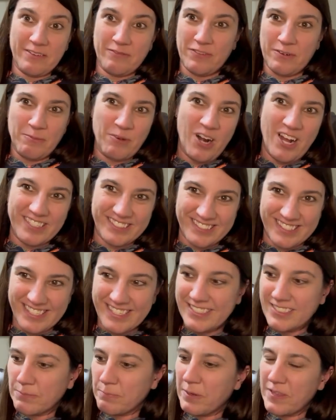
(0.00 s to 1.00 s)
from Ross
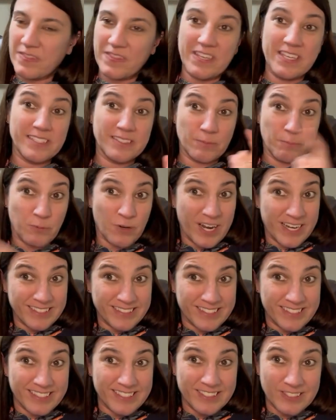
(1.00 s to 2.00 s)
is, but these
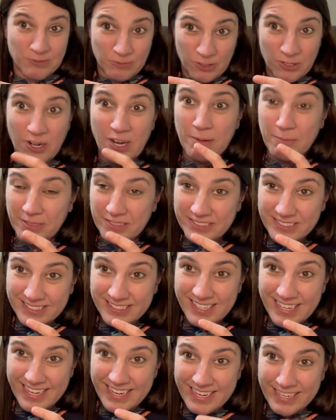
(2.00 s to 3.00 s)
prices were almost
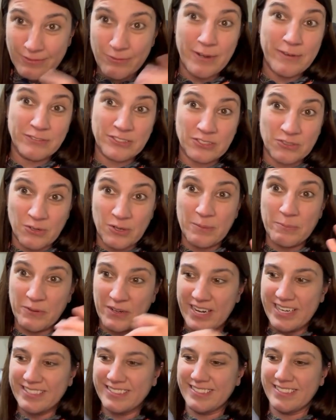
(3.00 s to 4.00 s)
like thrift store
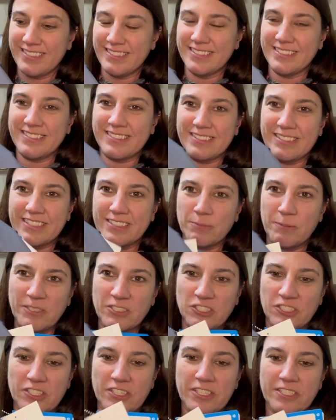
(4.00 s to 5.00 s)
prices,
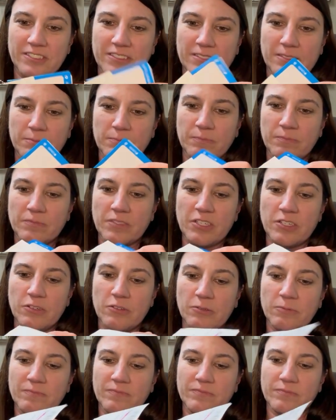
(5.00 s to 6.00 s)
especially as,
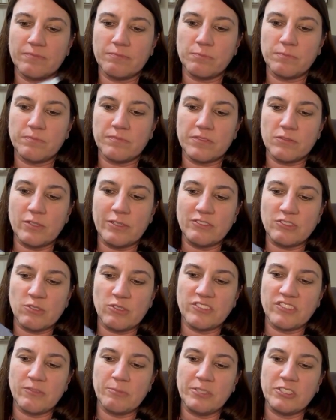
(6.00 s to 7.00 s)
thrift
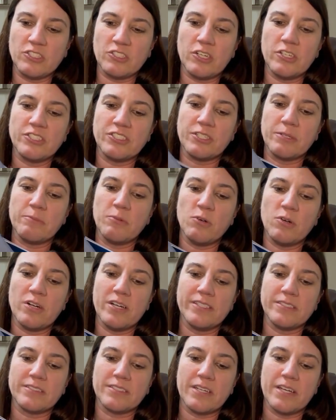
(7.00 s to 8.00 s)
stores have been charging more
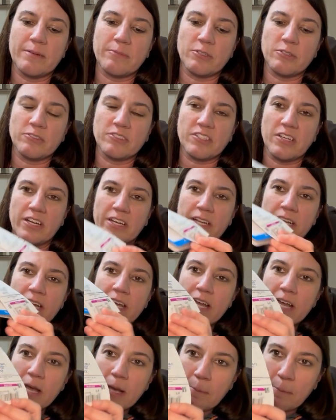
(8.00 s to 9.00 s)
as time goes on.
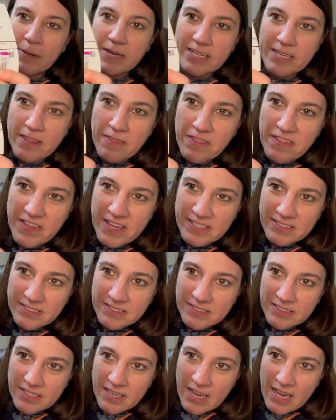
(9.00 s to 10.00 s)
But
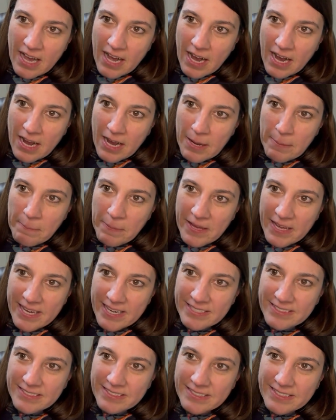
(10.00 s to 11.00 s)
this, I
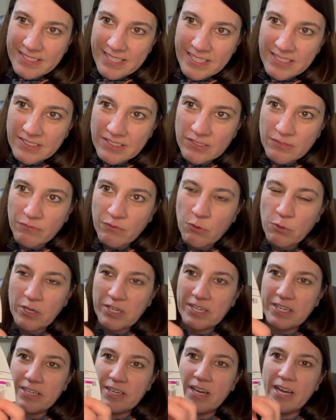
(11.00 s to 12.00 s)
paid
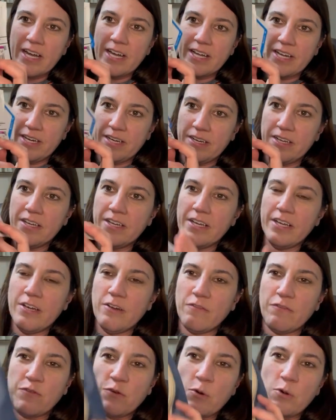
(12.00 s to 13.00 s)
$6.49
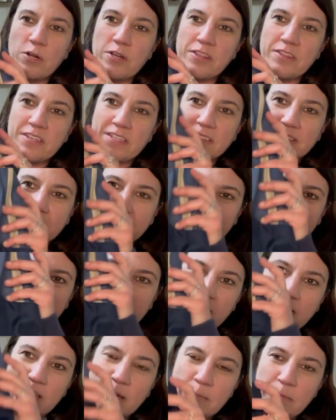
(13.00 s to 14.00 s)
for this
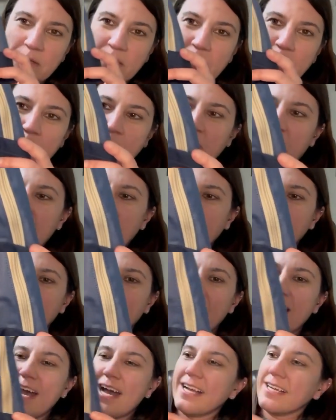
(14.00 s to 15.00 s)
Columbia
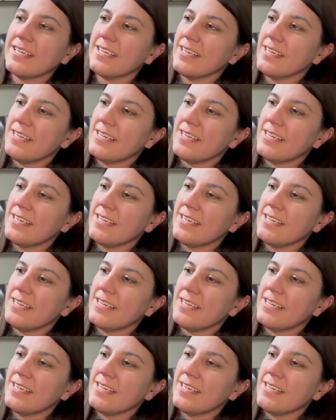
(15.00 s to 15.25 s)
backpack,